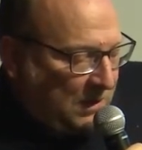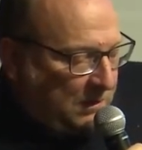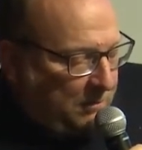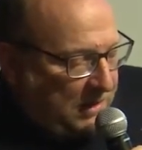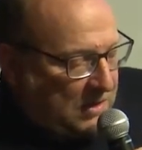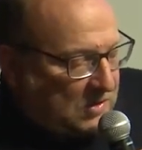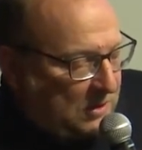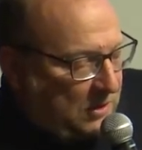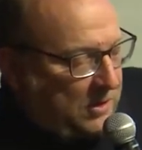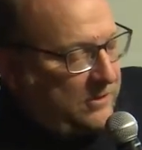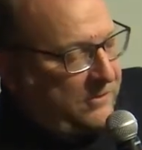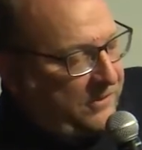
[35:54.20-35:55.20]
Because a
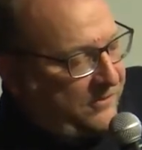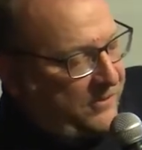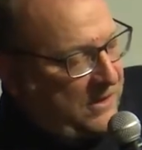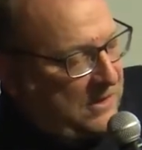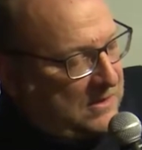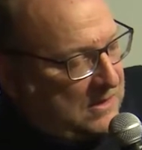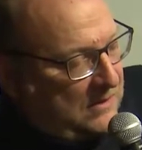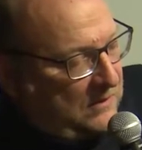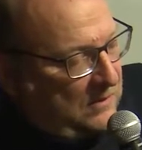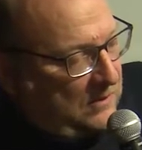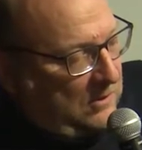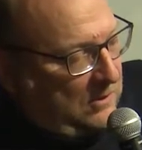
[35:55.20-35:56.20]
lot of the things
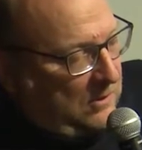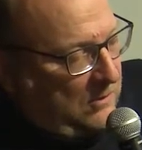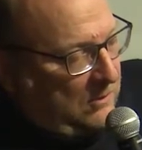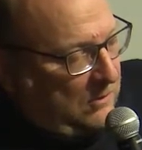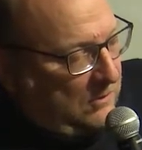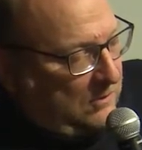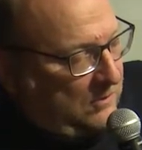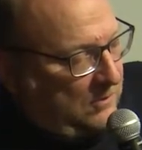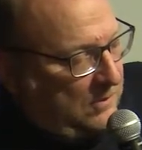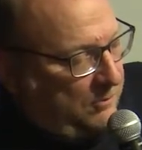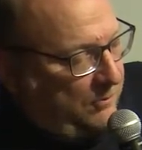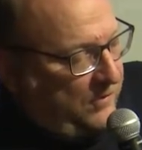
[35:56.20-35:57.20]
that, you know,
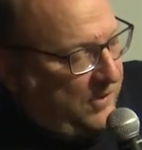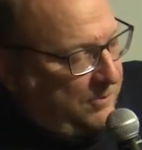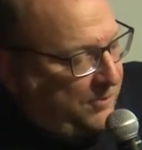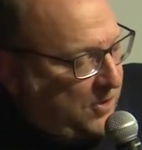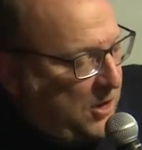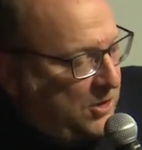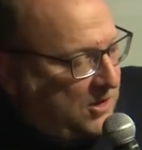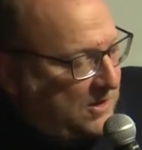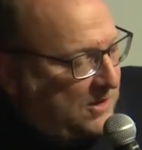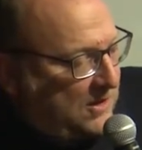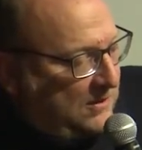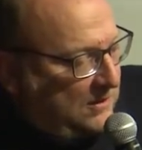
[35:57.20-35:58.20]
the projects
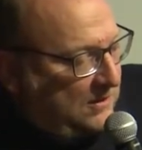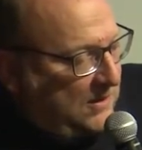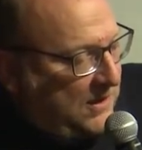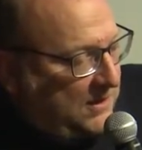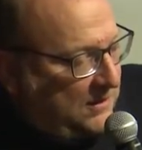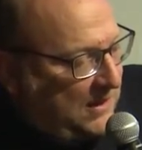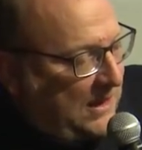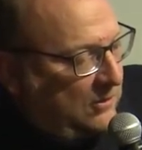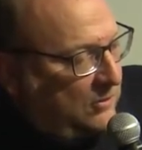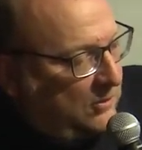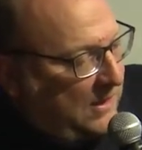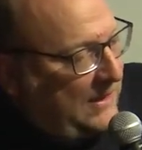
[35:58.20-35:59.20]
that had
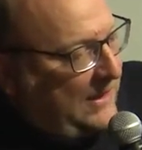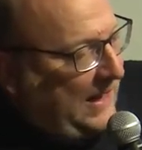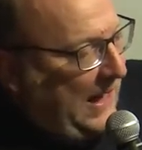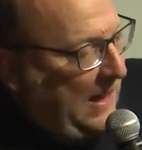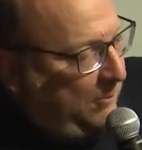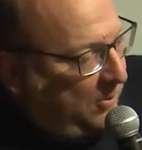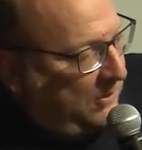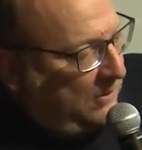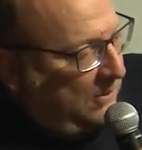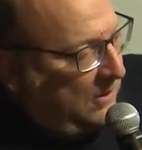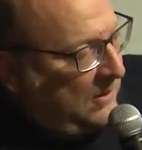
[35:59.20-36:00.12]
to then happen